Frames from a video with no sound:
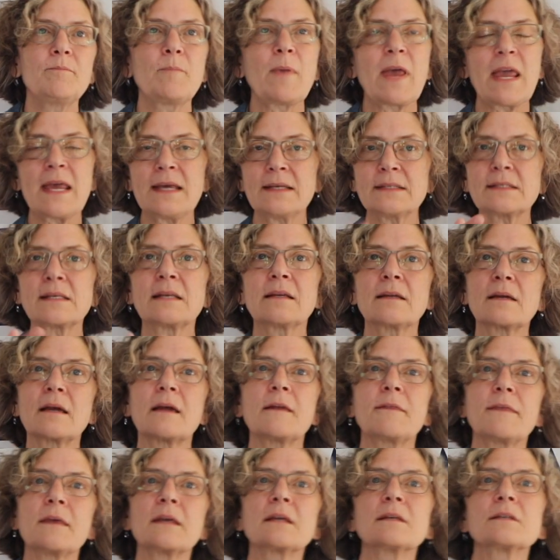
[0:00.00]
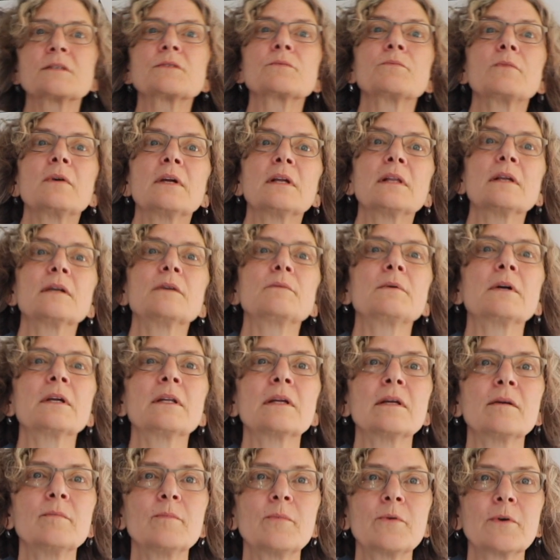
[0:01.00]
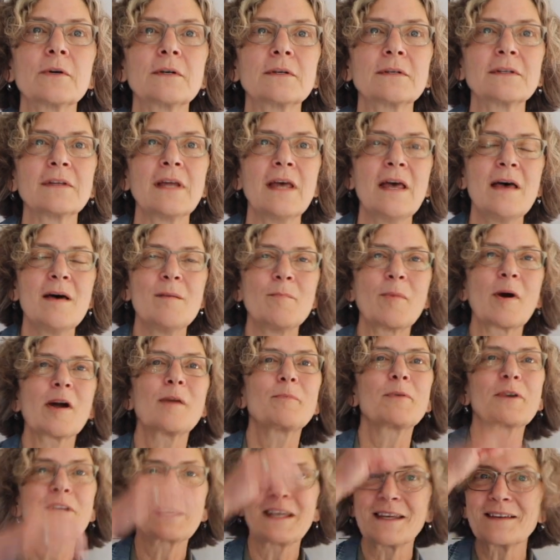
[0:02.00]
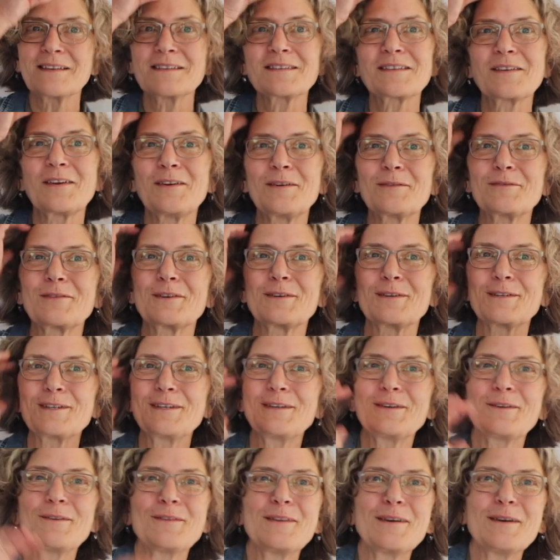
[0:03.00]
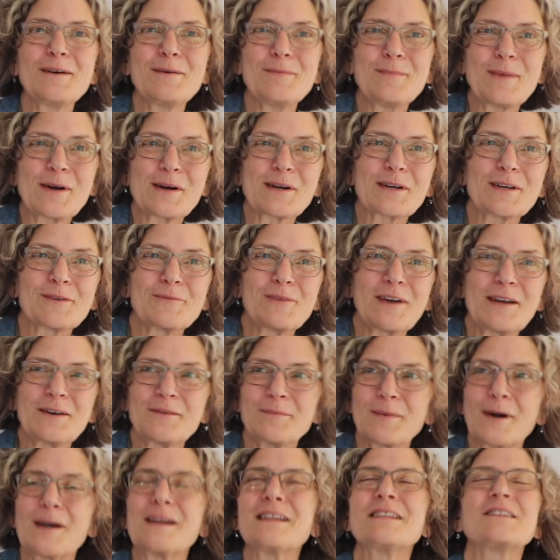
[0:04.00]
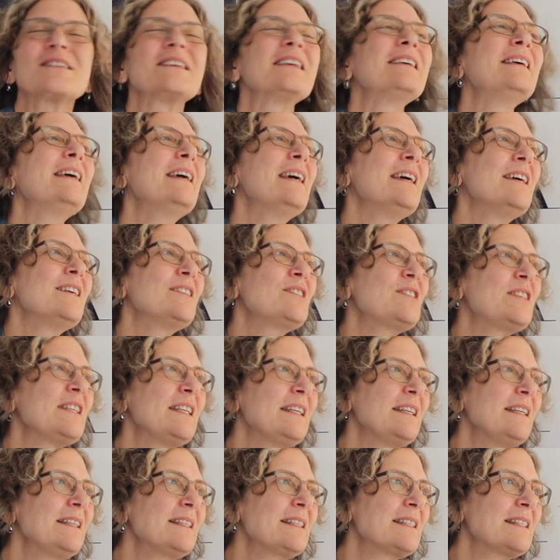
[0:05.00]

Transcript: Pacing, I think, is really, really important. Barbara Kingsolver, you know, the American writer, she